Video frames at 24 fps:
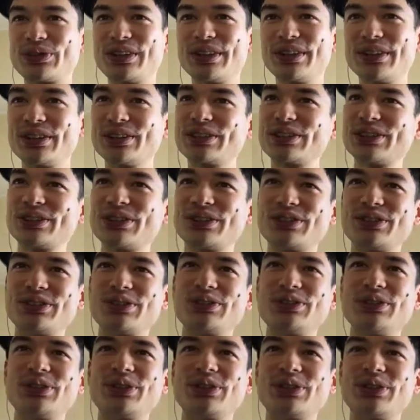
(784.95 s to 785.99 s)
characters
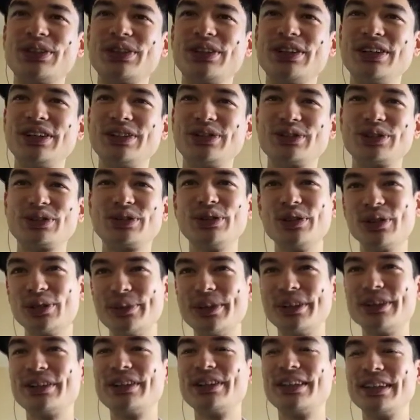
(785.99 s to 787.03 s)
for uh,
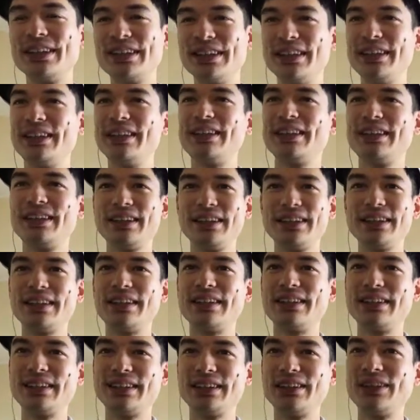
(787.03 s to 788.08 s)
Tsukuyomi.
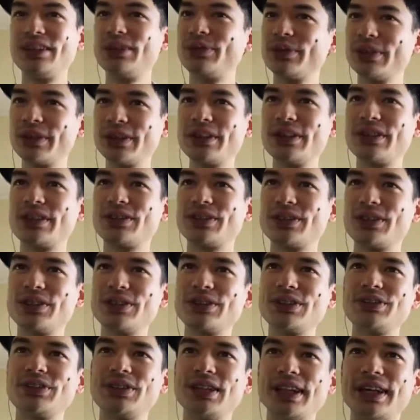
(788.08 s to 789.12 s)
And then uh, really, as
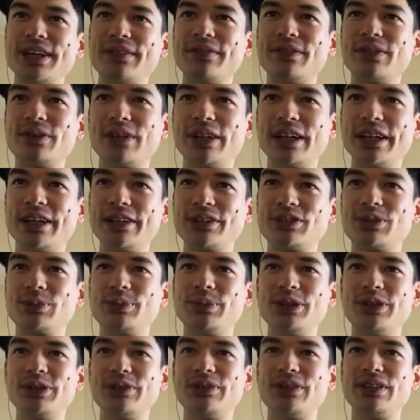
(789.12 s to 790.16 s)
long as you have a grasp
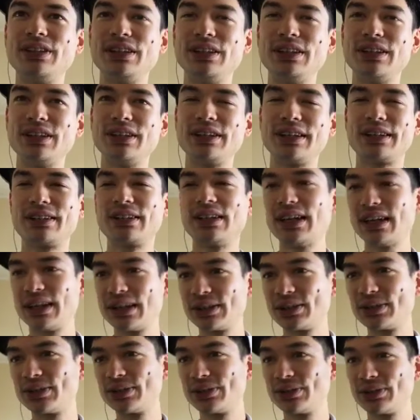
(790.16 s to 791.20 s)
of the uh, like the
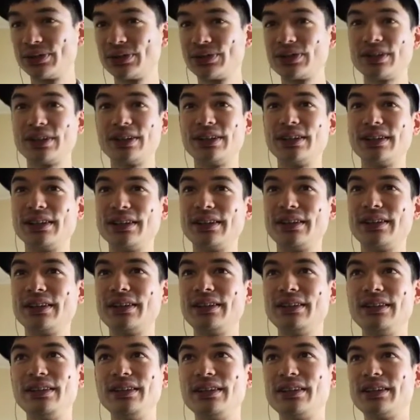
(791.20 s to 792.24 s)
angles and then
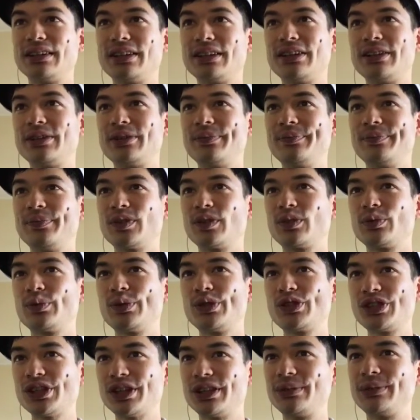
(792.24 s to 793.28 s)
the um,
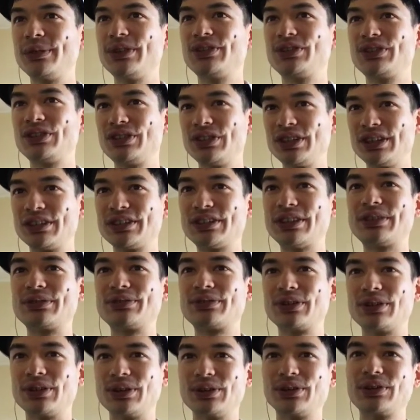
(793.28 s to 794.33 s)
which enemies to take down
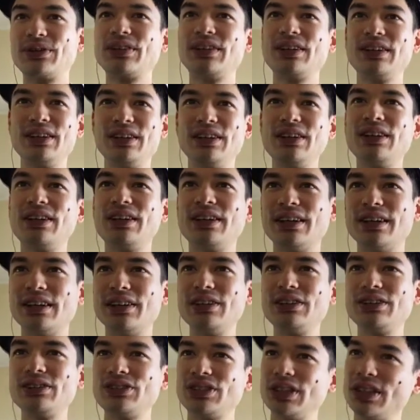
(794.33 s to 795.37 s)
first, uh,
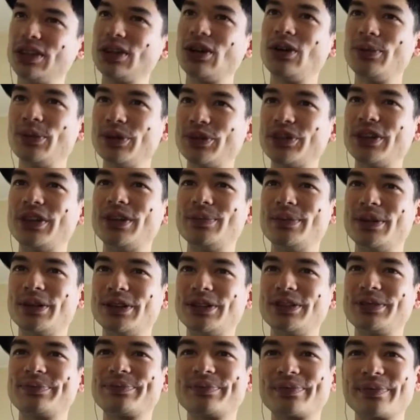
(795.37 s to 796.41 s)
you can take almost
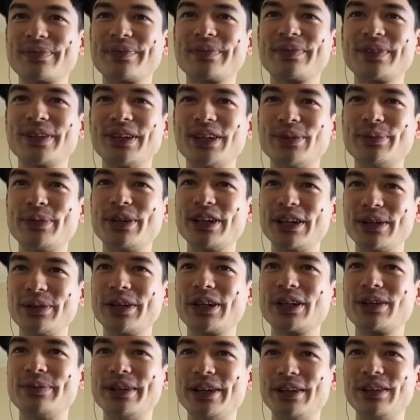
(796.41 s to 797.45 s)
anybody. Uh, but I
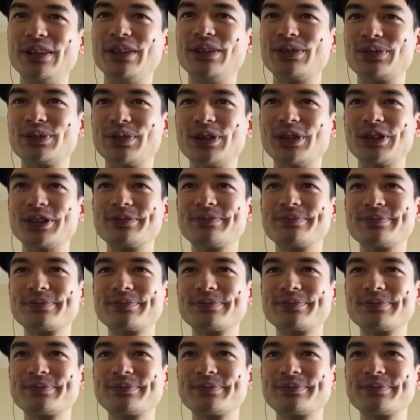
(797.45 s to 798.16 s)
recommend these four.